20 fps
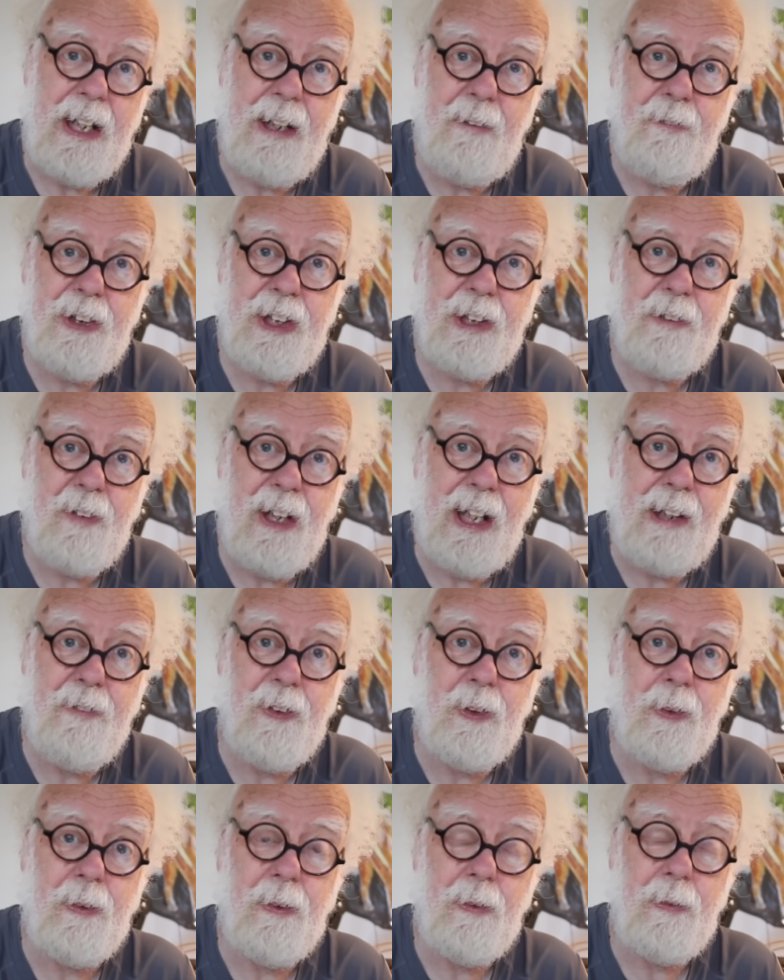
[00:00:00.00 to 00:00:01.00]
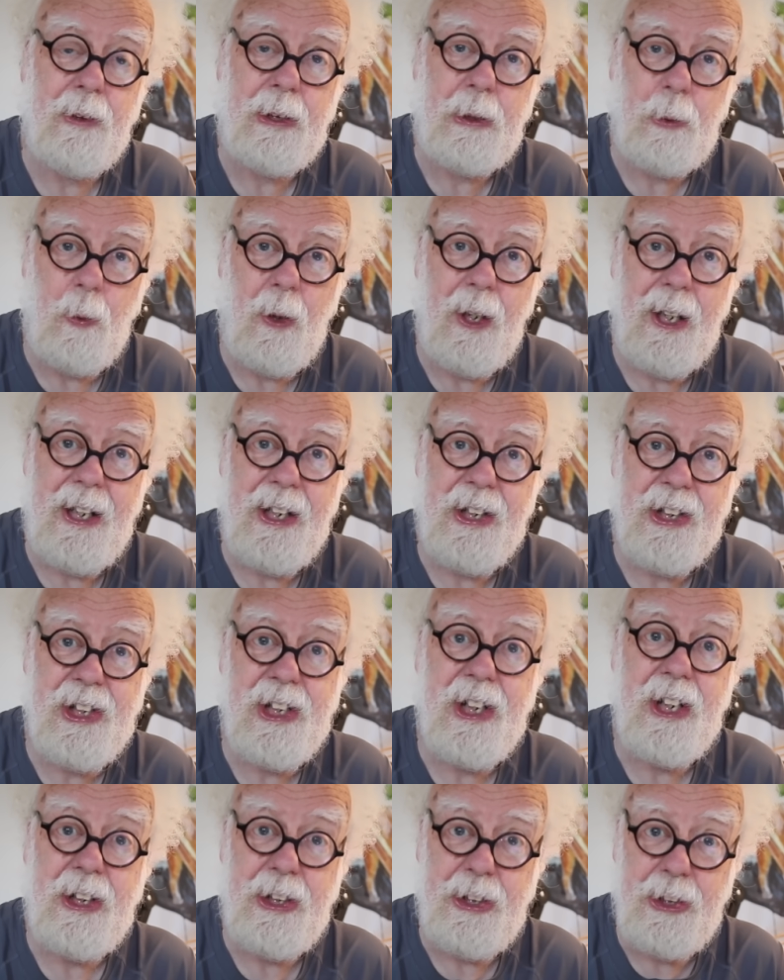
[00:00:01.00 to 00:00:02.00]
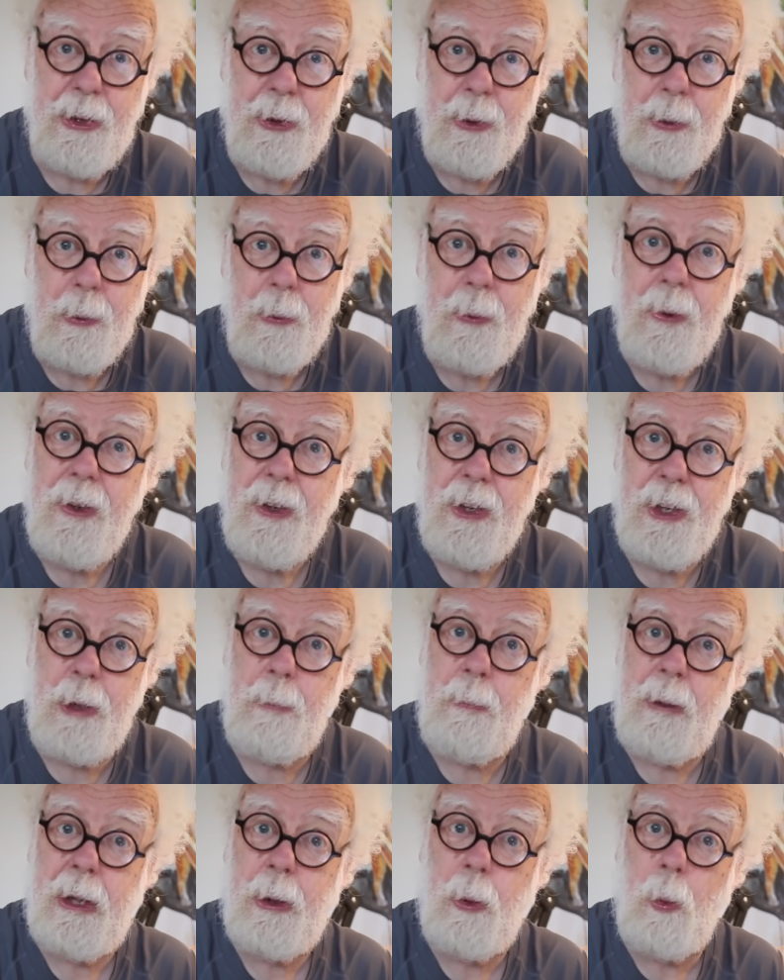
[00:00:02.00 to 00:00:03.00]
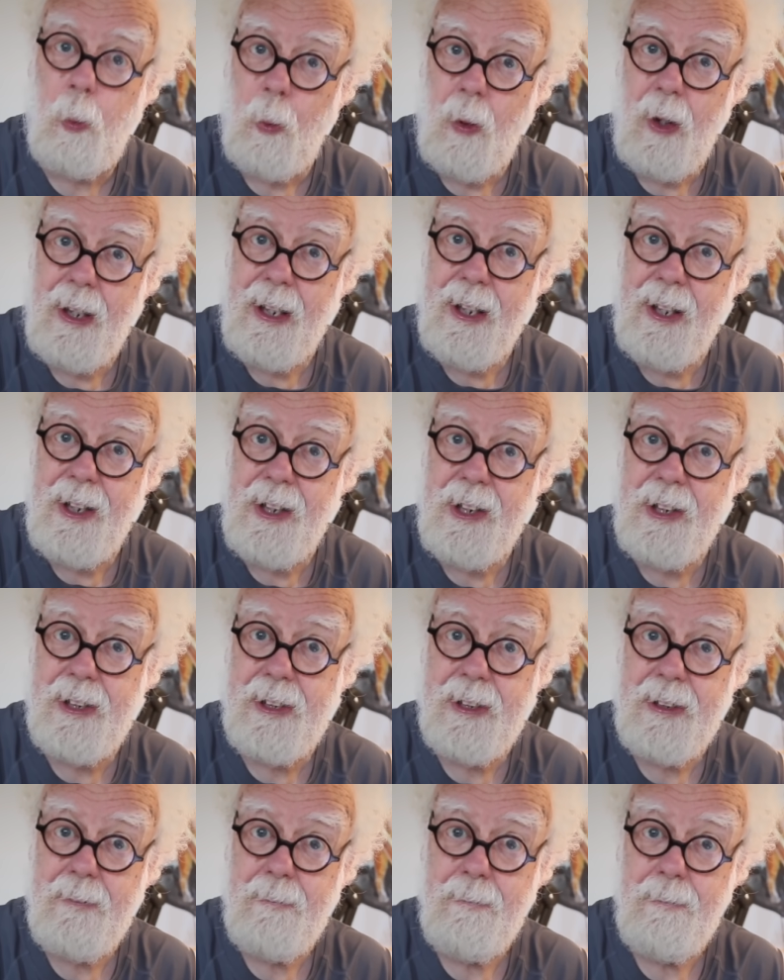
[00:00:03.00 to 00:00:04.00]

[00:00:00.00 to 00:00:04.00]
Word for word: If survival requires you to be quiet,